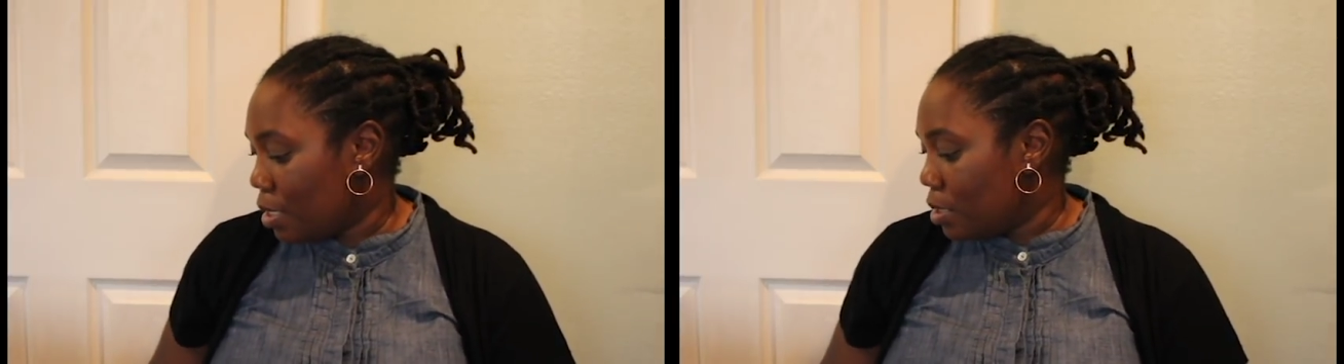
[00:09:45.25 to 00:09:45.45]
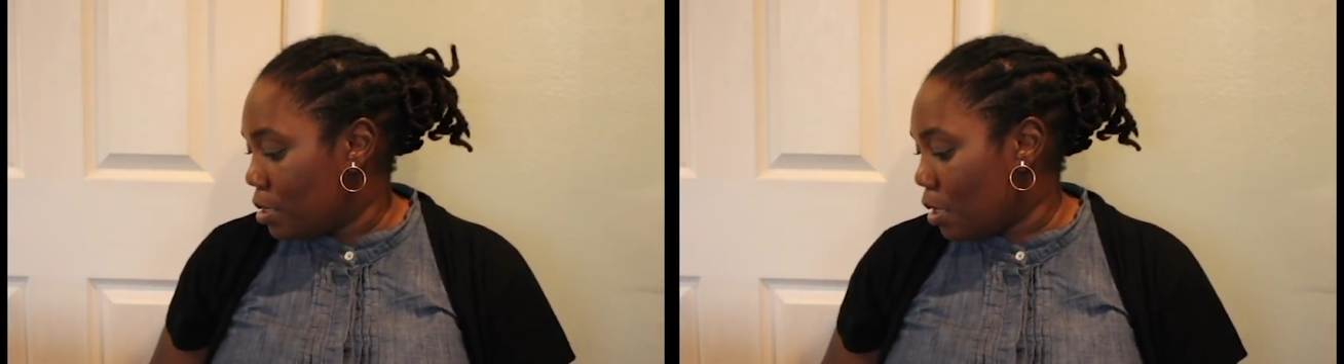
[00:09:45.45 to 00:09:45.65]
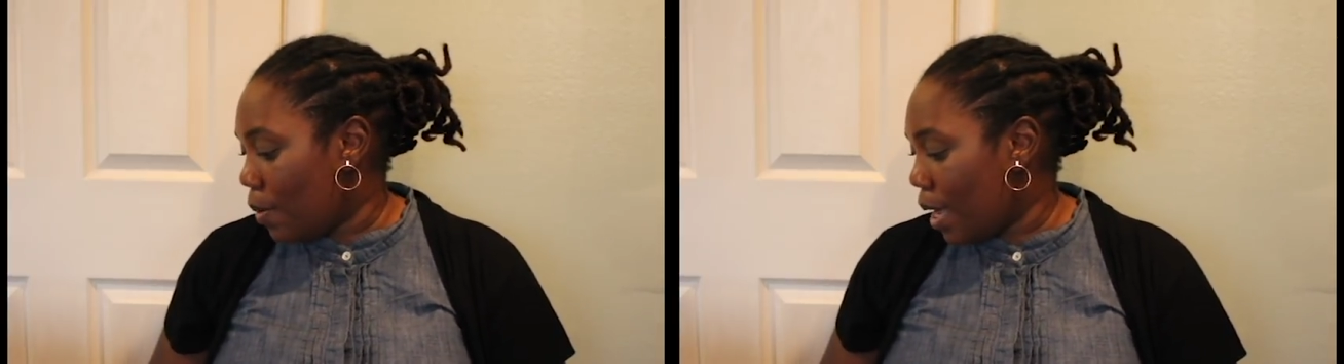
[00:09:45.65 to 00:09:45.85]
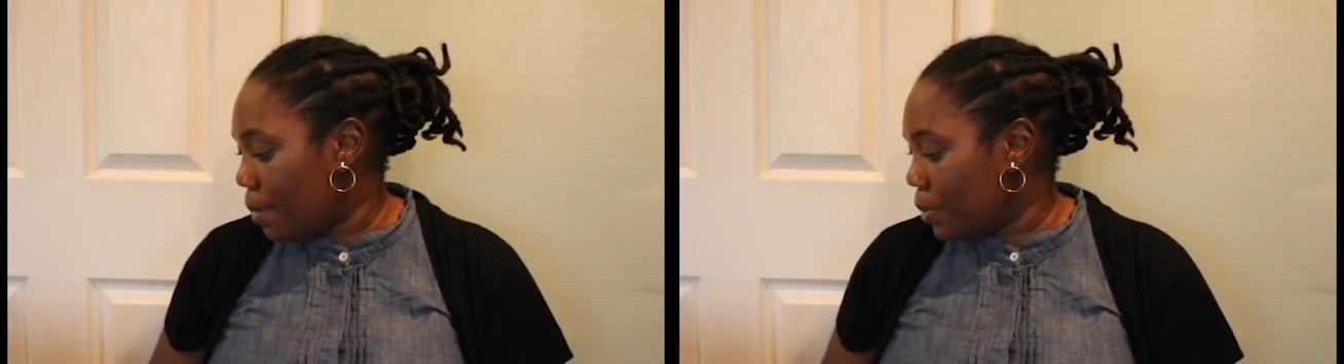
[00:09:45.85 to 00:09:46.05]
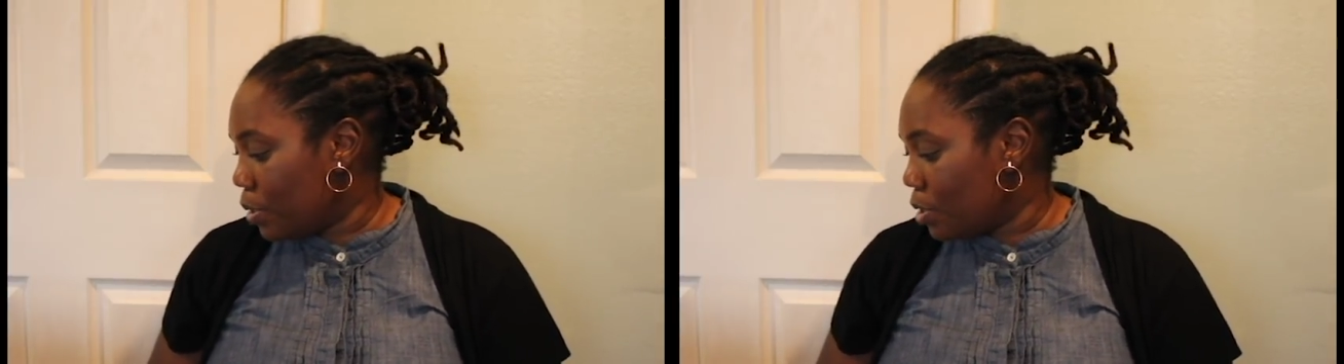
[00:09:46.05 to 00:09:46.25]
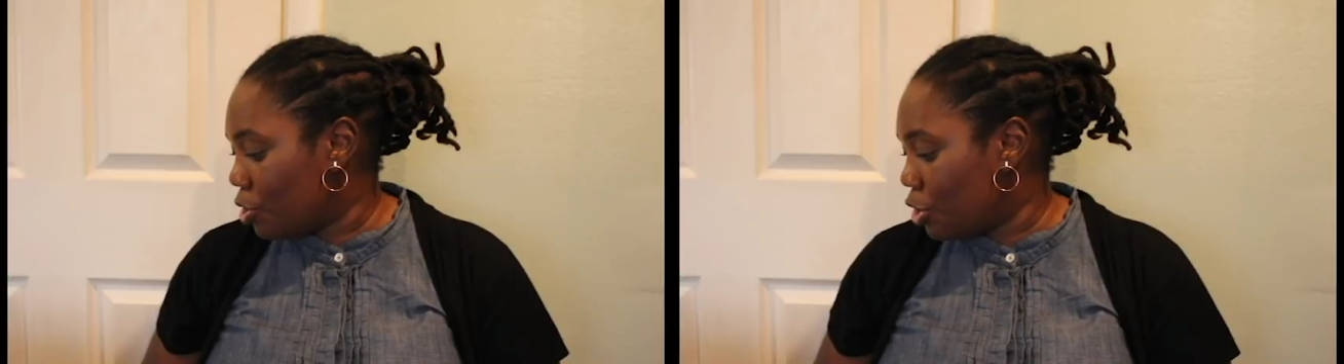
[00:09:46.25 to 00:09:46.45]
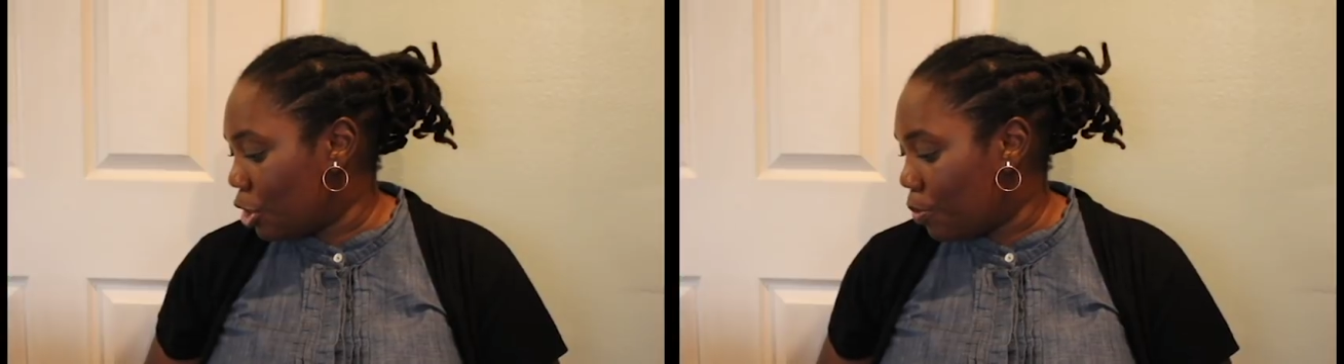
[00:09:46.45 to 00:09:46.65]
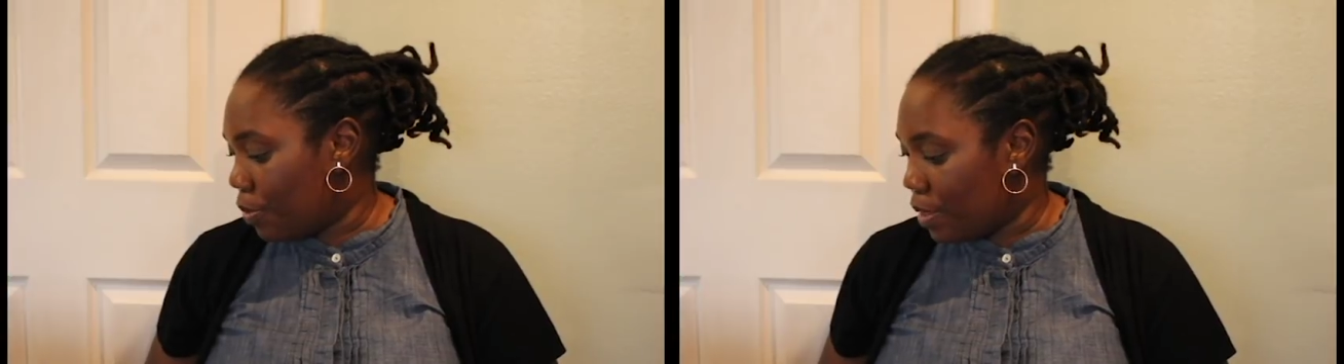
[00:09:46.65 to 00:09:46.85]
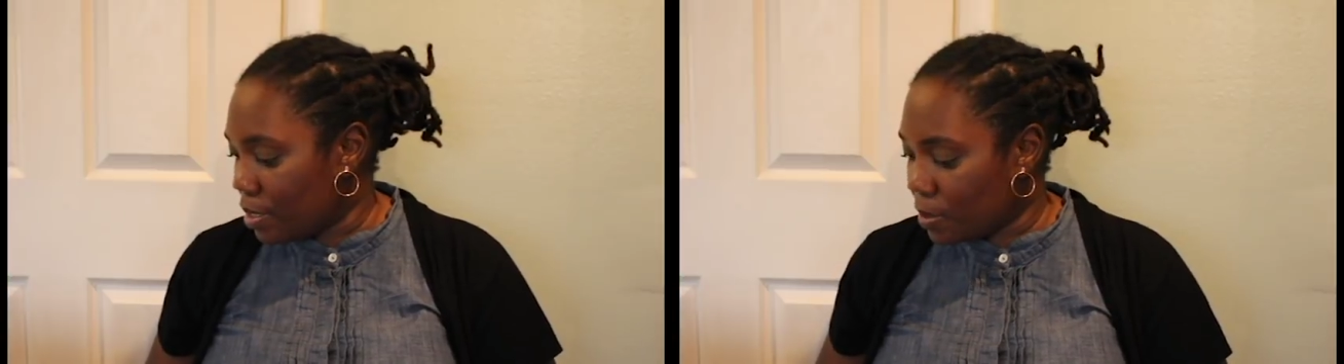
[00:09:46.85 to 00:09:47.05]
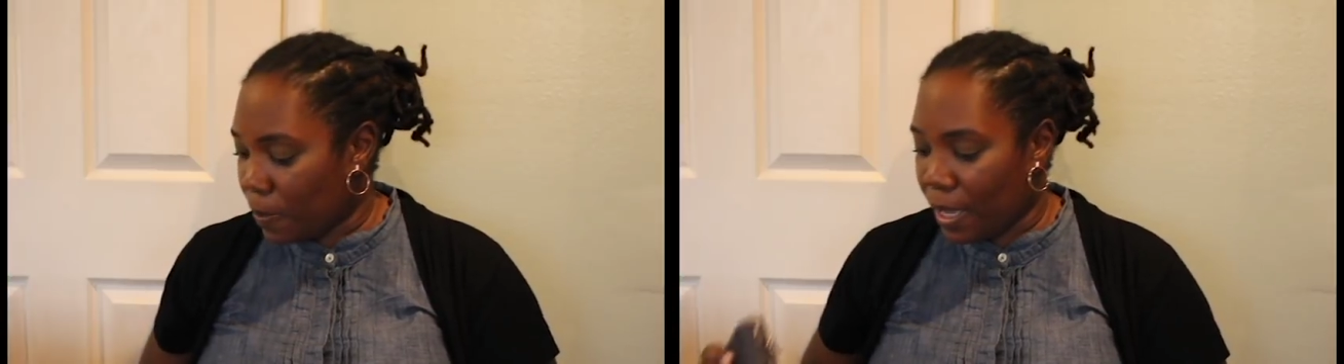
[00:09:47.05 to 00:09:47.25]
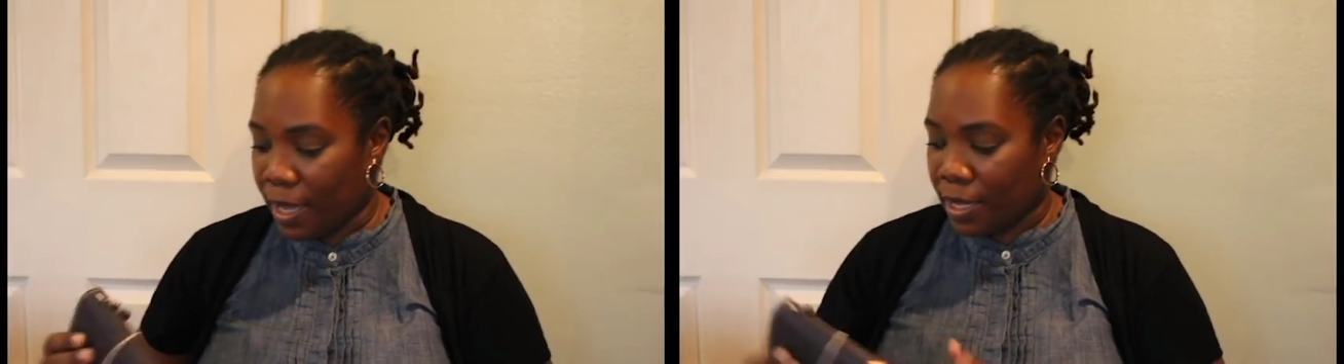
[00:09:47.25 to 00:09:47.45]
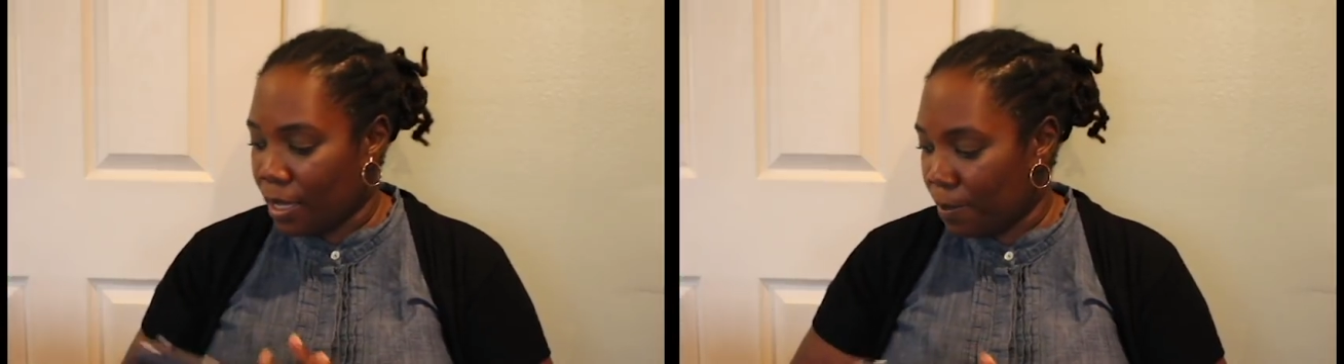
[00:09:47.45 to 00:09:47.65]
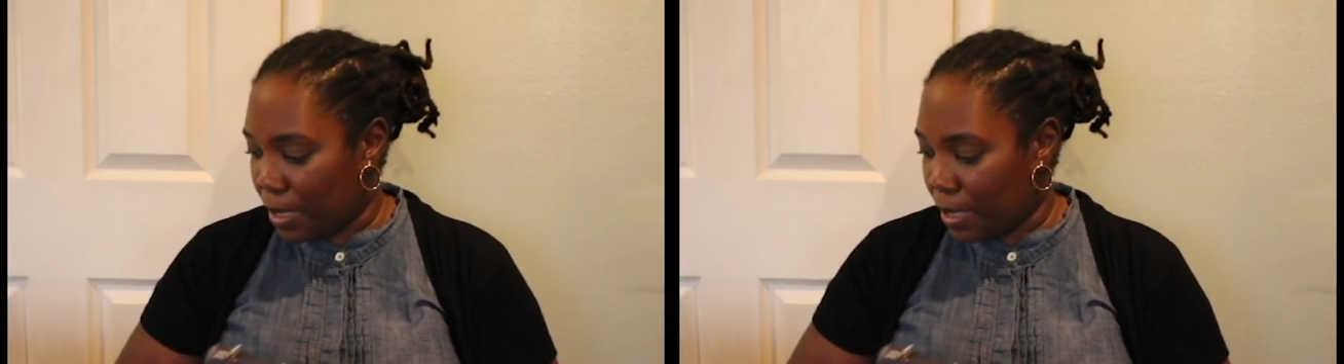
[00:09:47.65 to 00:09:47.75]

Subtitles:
So I'm going to show this pocket